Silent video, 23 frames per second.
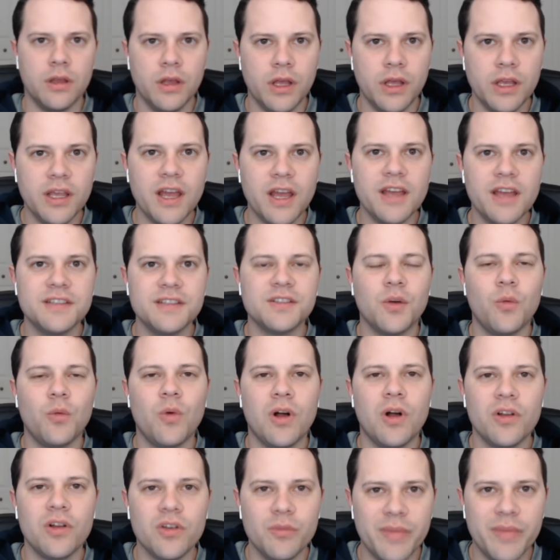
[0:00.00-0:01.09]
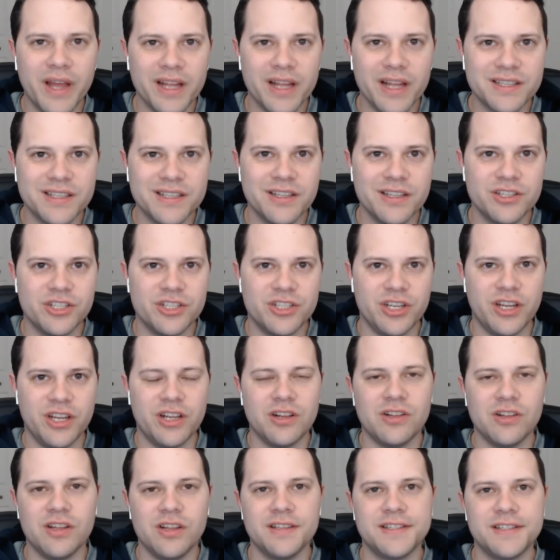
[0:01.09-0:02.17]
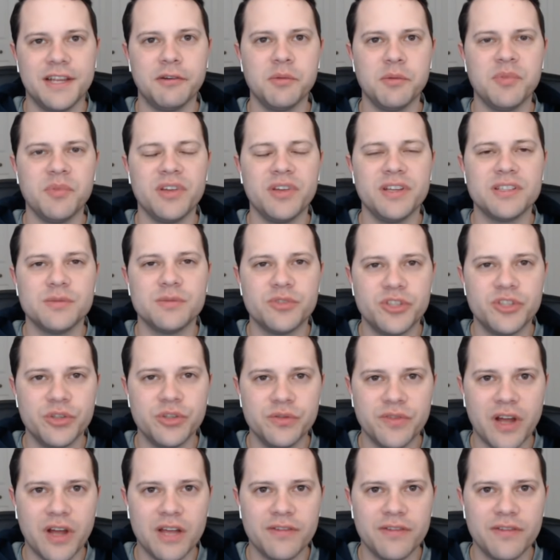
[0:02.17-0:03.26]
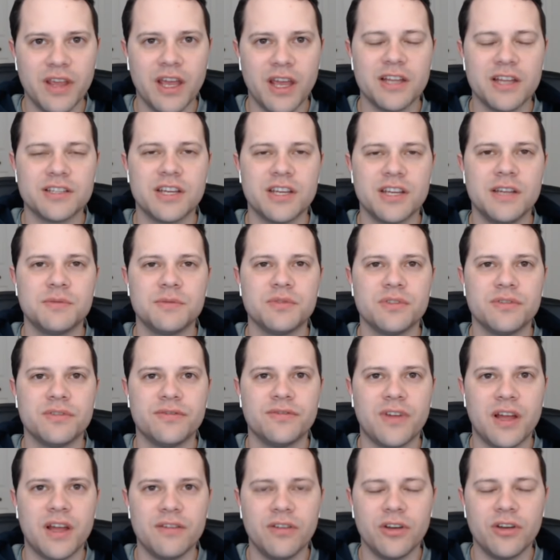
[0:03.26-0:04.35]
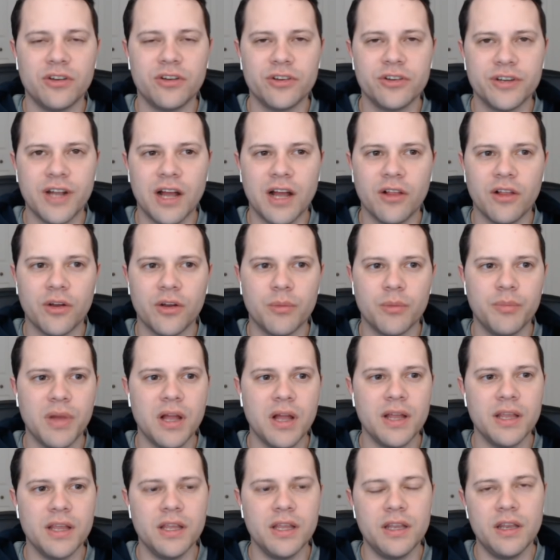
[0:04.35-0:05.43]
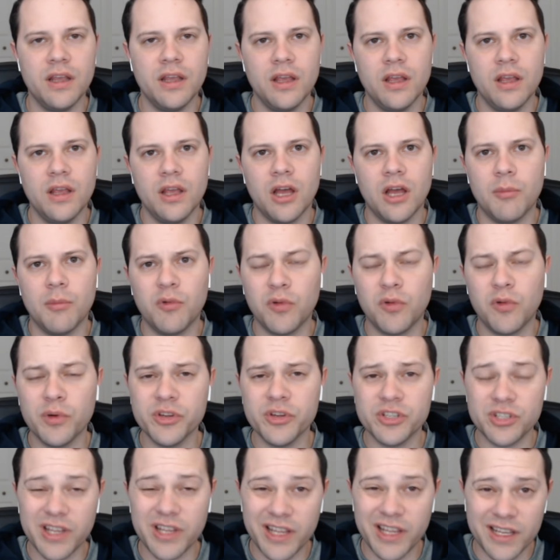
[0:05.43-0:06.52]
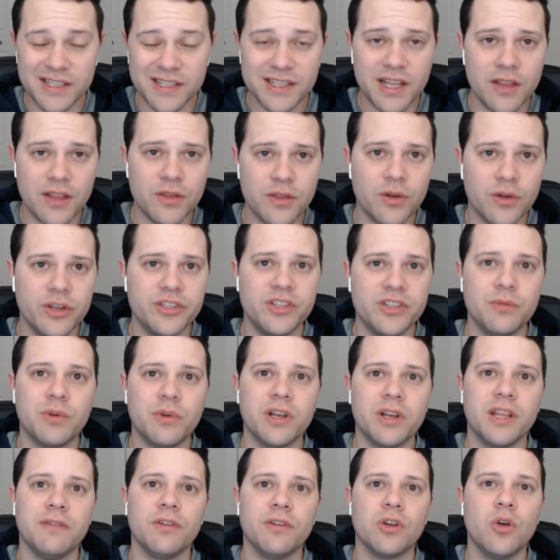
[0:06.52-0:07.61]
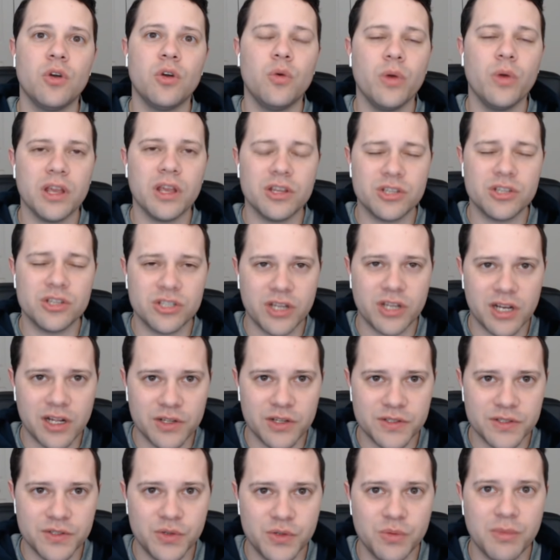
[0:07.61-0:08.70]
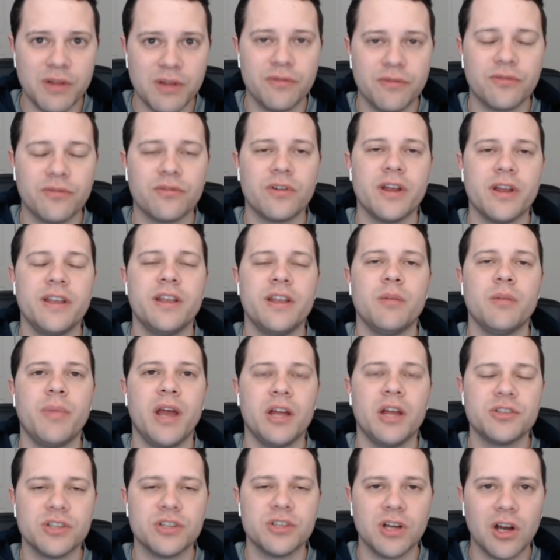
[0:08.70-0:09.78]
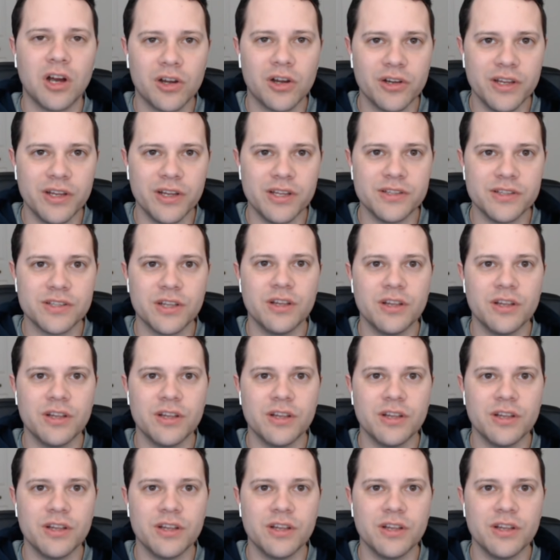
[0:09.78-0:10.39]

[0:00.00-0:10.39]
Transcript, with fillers: Hey guys, welcome back to the channel, and today we're playing some two five cash games with a five hundred dollar buy-in. Uh, before we get into that though, I did want to give a quick shout out to my friend Patrick Harney's